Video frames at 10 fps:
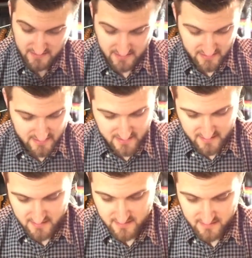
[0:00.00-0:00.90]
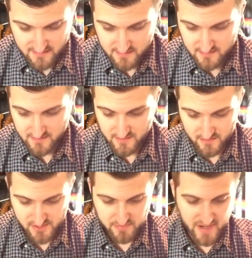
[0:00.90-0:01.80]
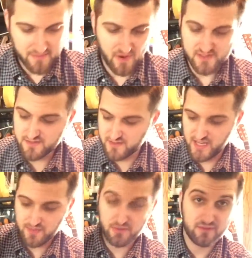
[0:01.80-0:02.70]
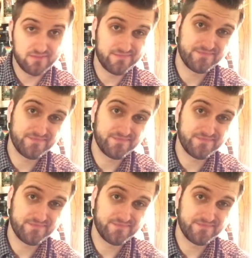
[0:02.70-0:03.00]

and usually buy Monster cable